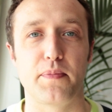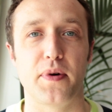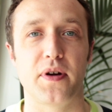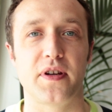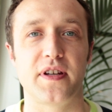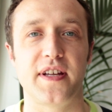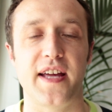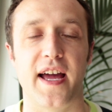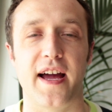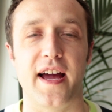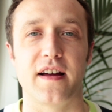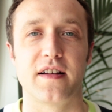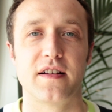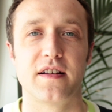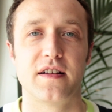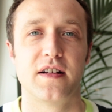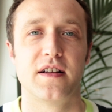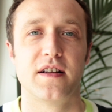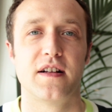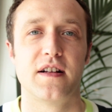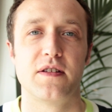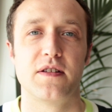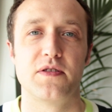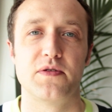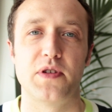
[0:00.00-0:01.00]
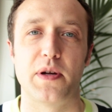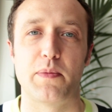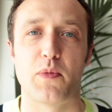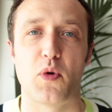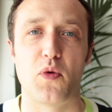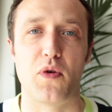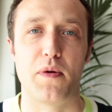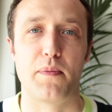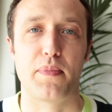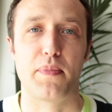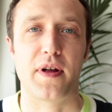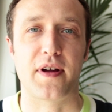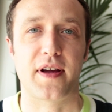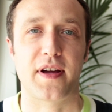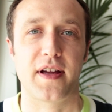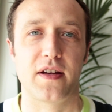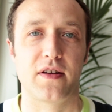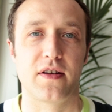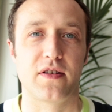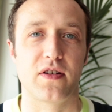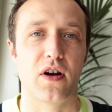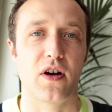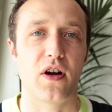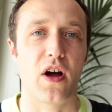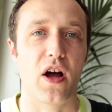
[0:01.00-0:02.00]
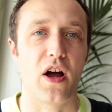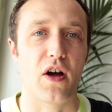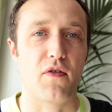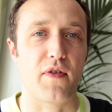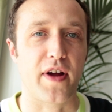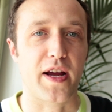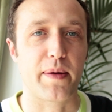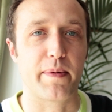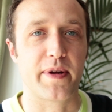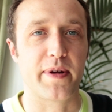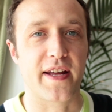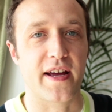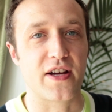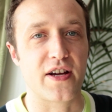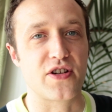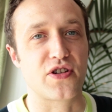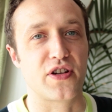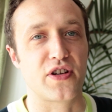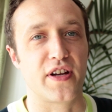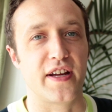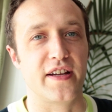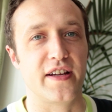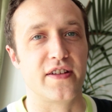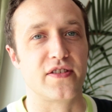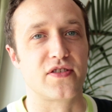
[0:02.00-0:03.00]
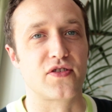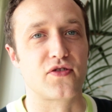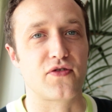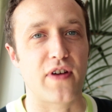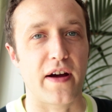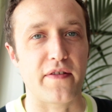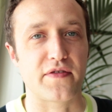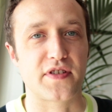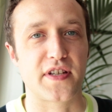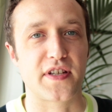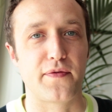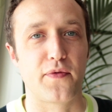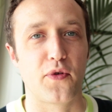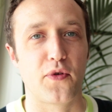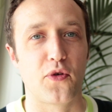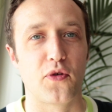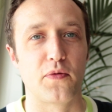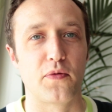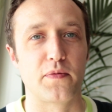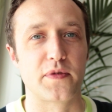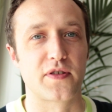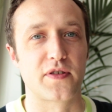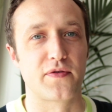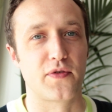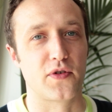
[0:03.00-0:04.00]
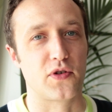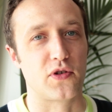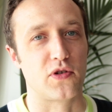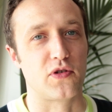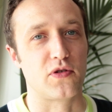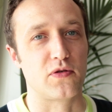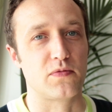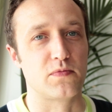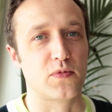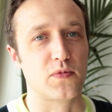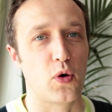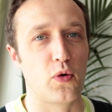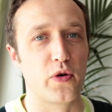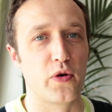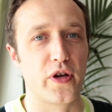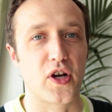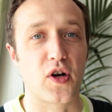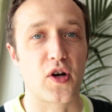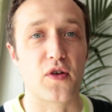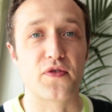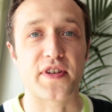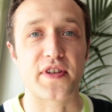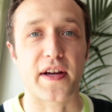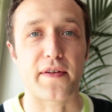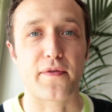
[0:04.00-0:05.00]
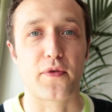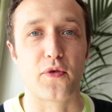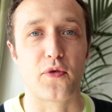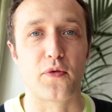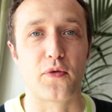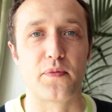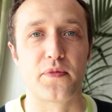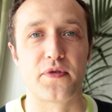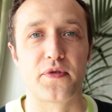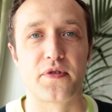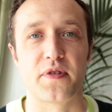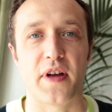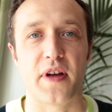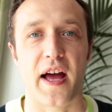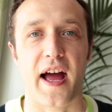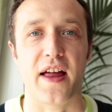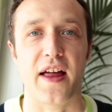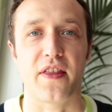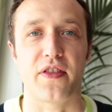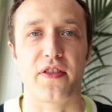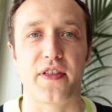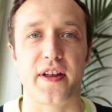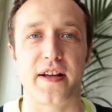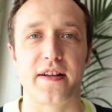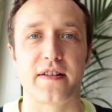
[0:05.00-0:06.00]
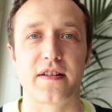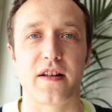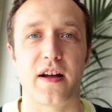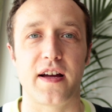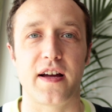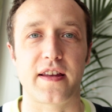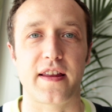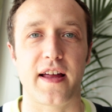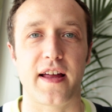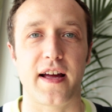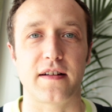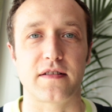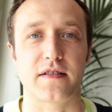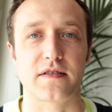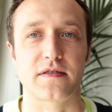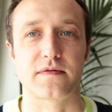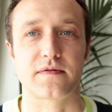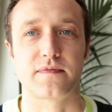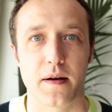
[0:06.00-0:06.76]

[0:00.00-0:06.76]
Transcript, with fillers: But yeah, number one plugin uh, recommendation is gravity forms for all your contact forms and things like that.